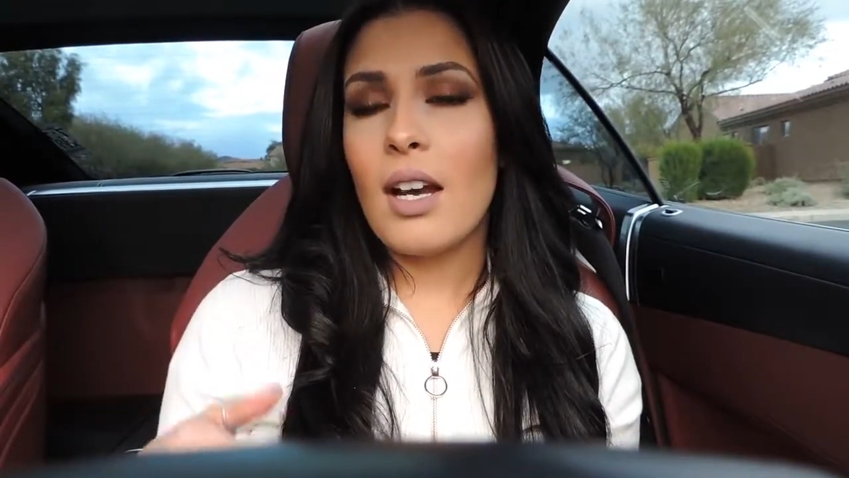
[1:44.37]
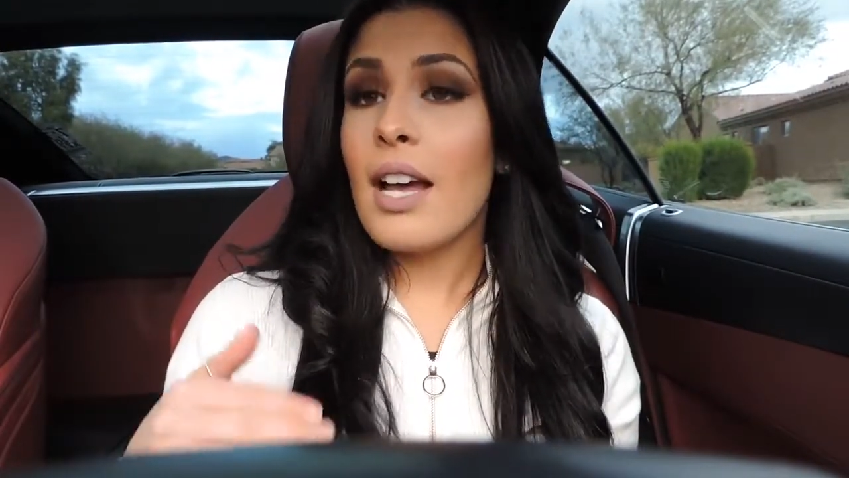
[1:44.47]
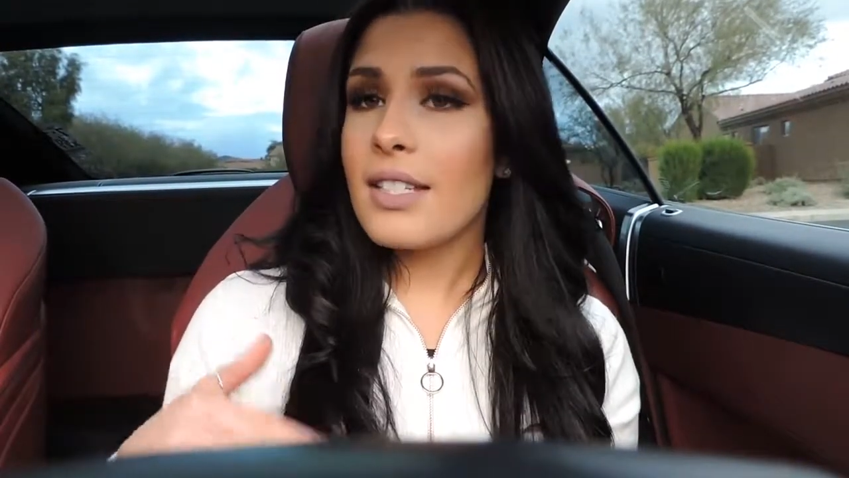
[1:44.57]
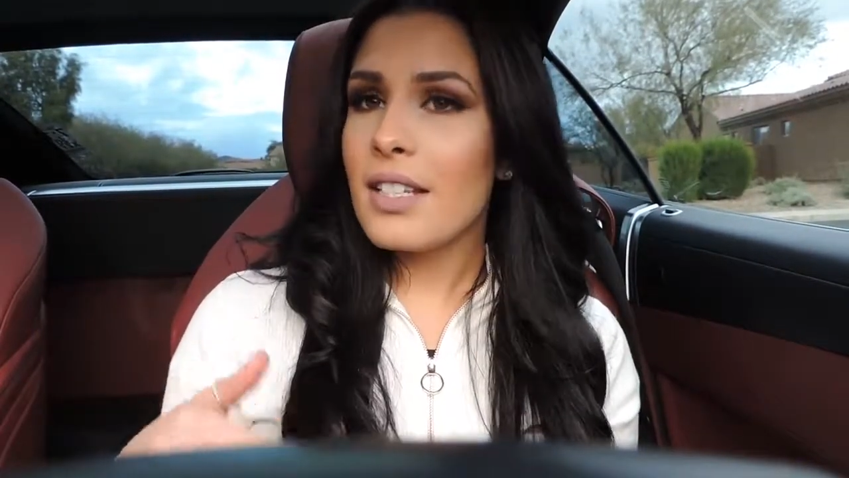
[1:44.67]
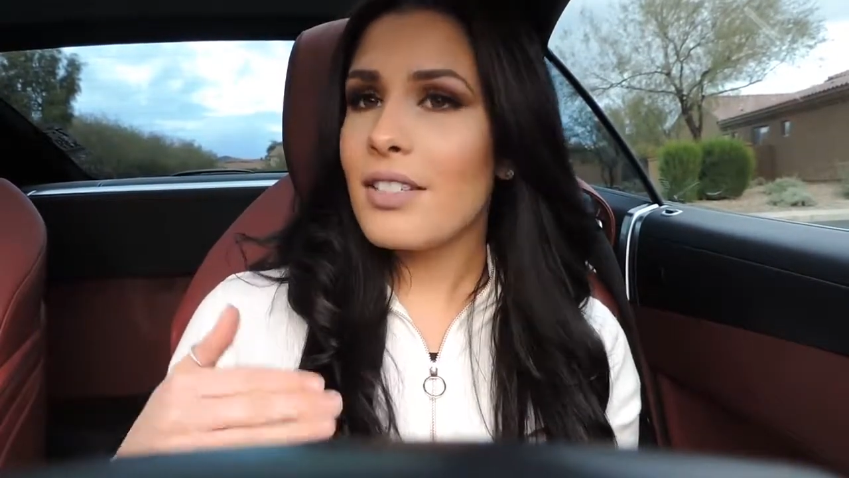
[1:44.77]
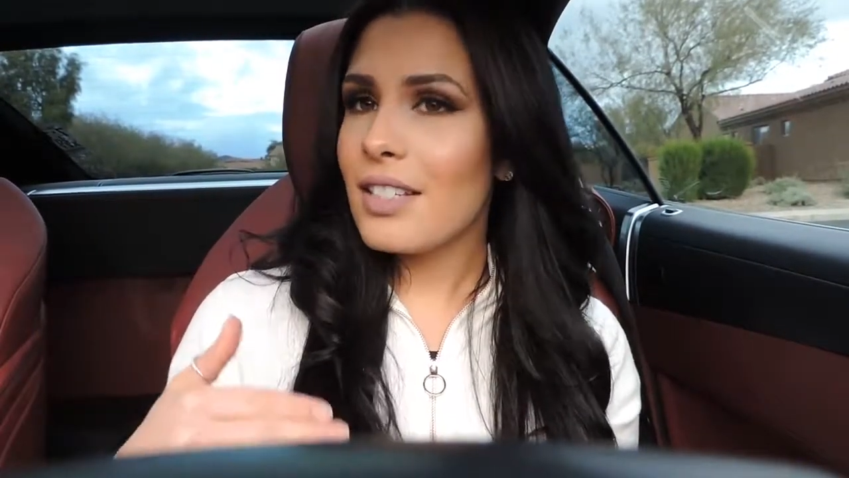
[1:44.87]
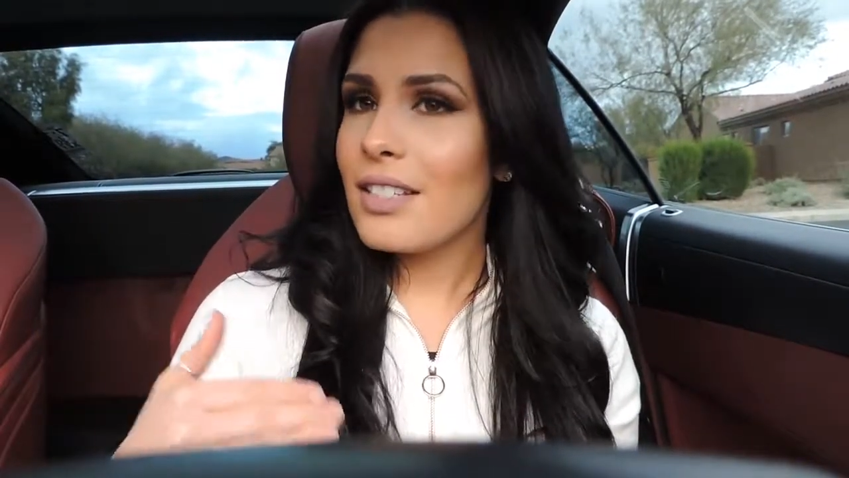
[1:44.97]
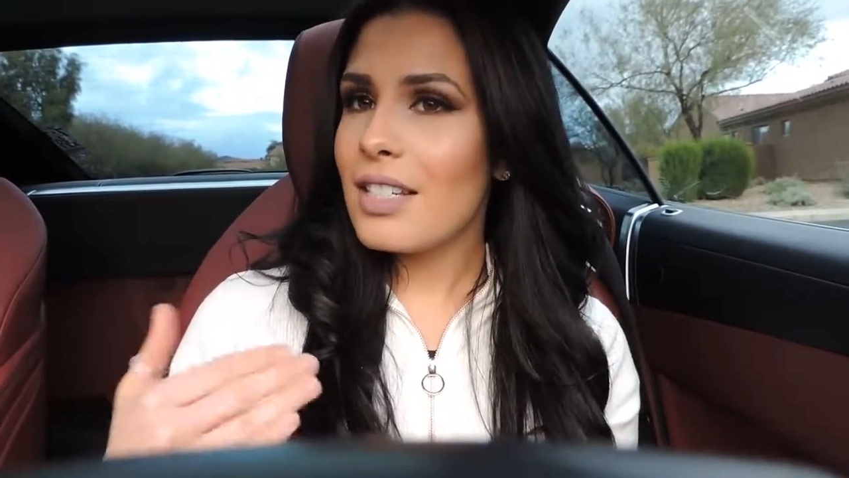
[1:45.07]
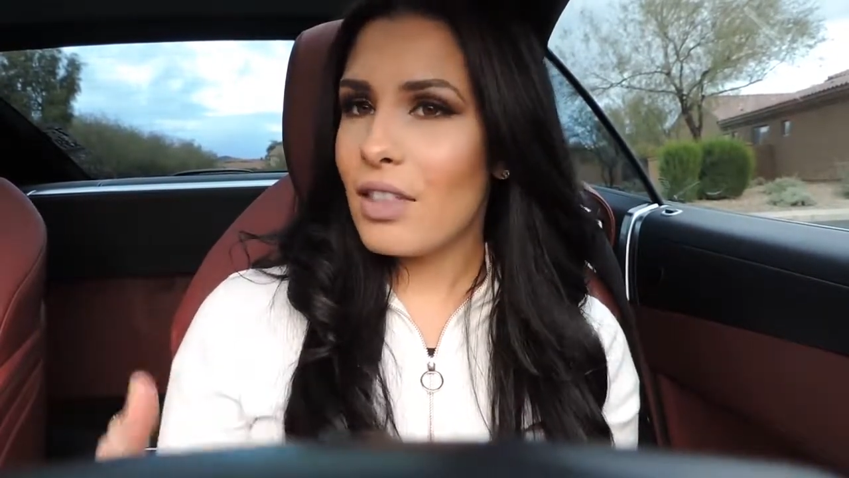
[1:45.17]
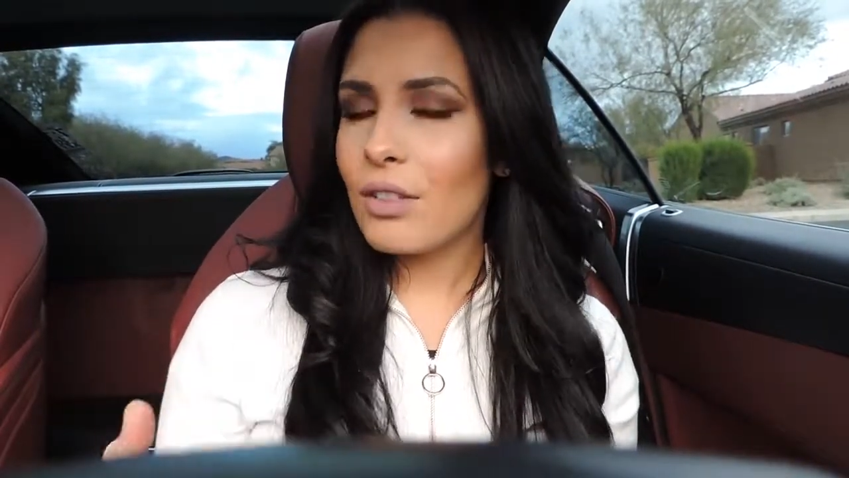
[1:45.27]

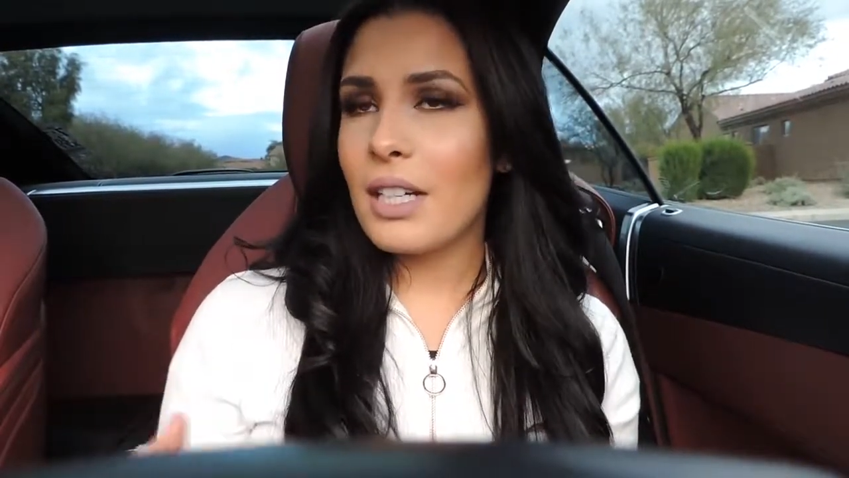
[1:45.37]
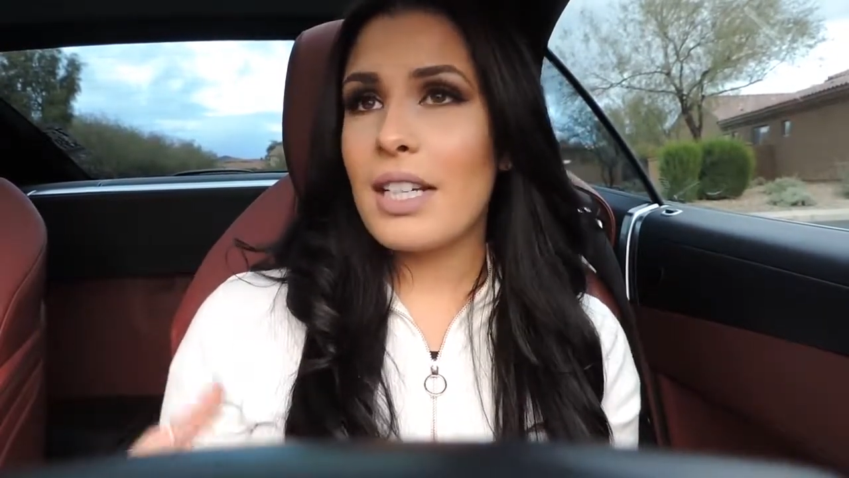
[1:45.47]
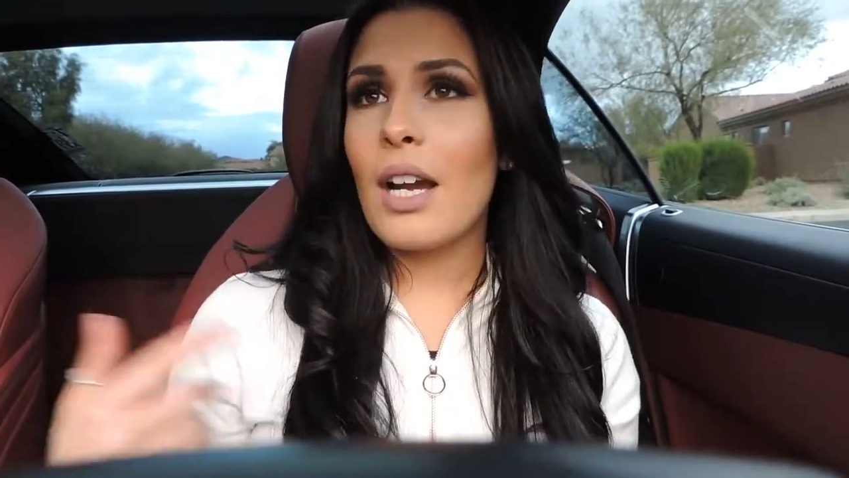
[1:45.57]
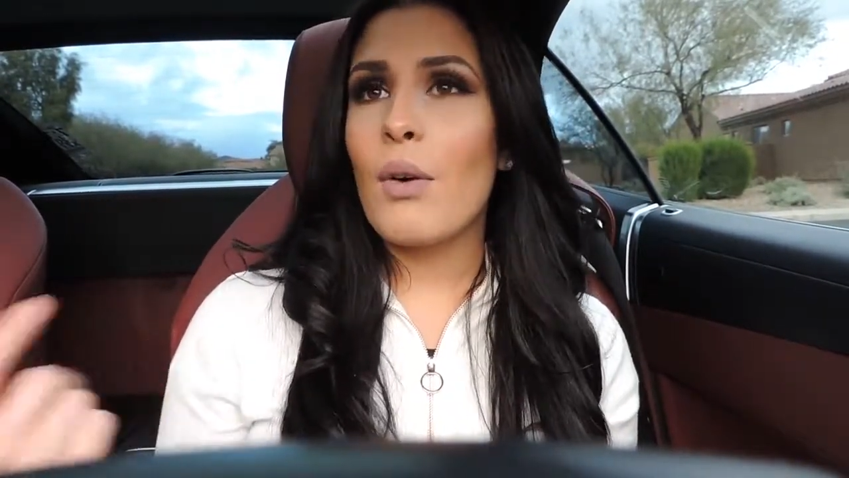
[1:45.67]
SL63.